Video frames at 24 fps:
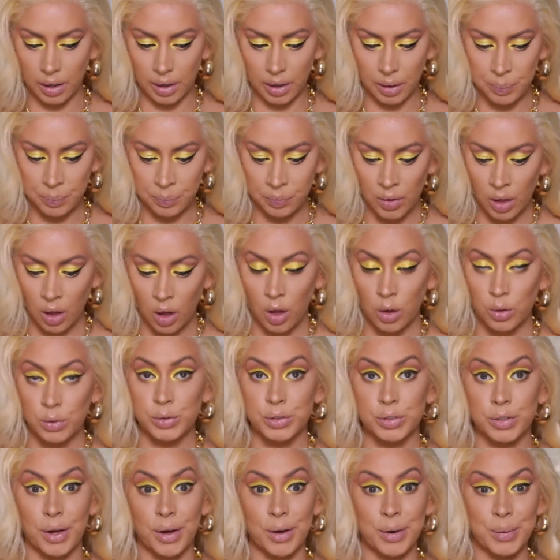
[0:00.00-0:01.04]
Okay,
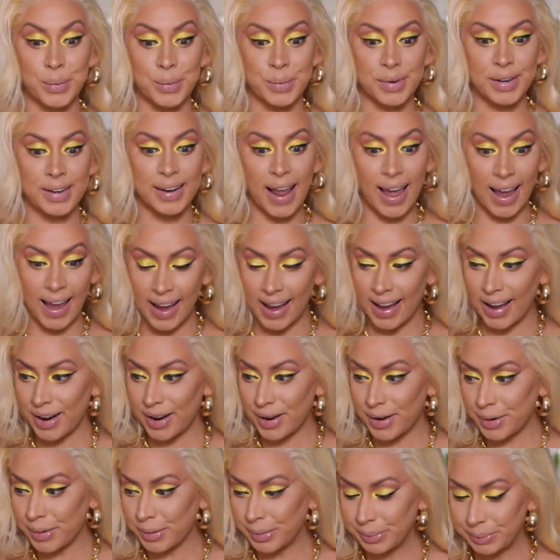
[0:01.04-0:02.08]
so
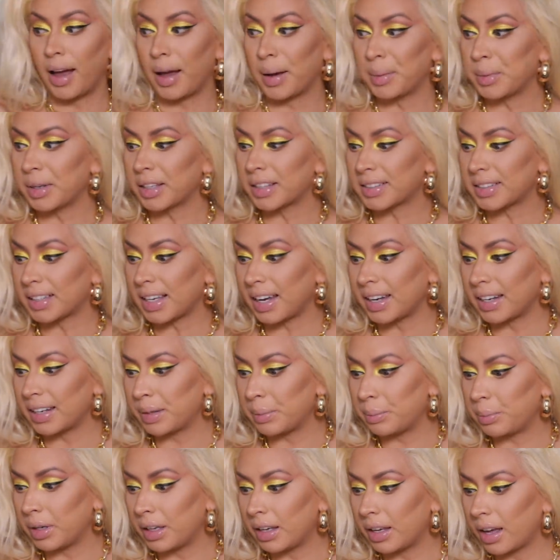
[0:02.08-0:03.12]
now I'm
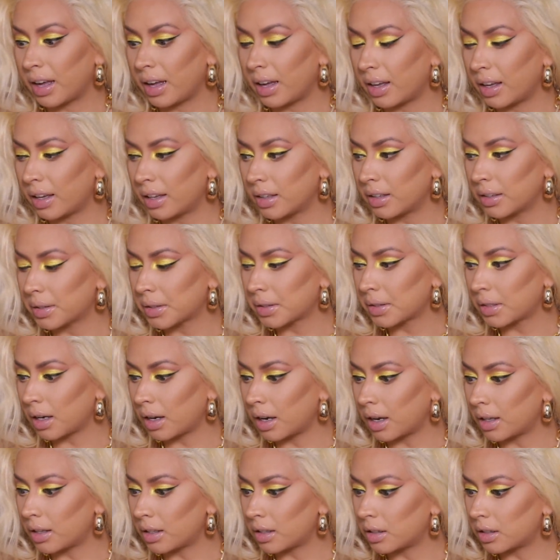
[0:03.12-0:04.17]
excited because
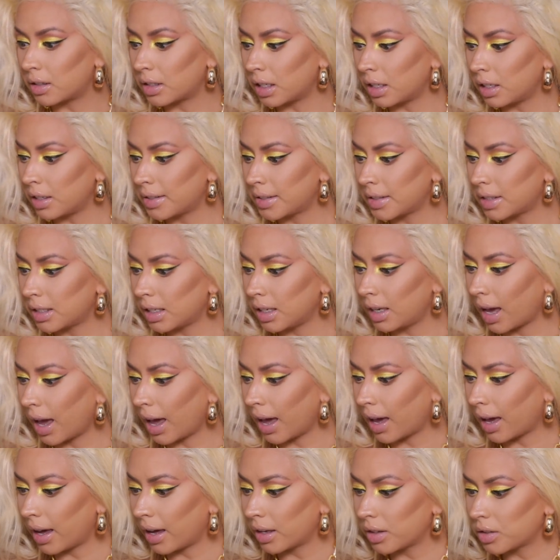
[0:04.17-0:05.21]
Zeesea
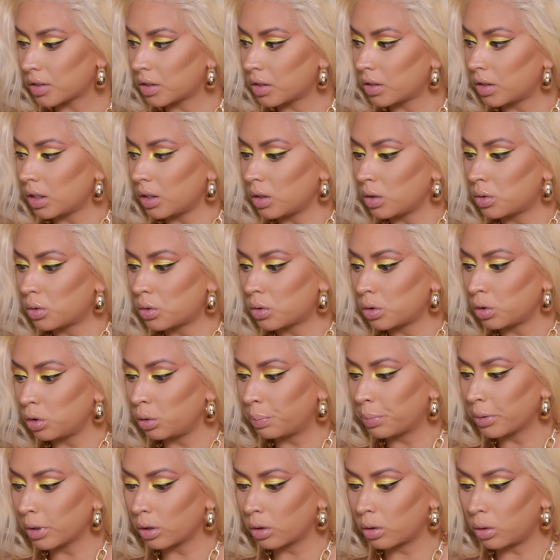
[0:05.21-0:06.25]
has these
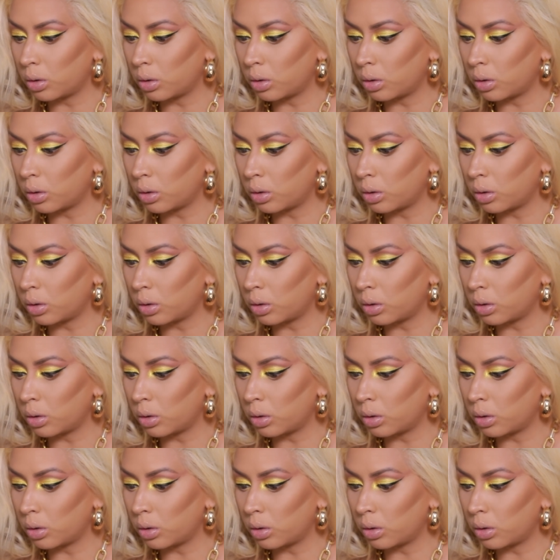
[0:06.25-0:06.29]
super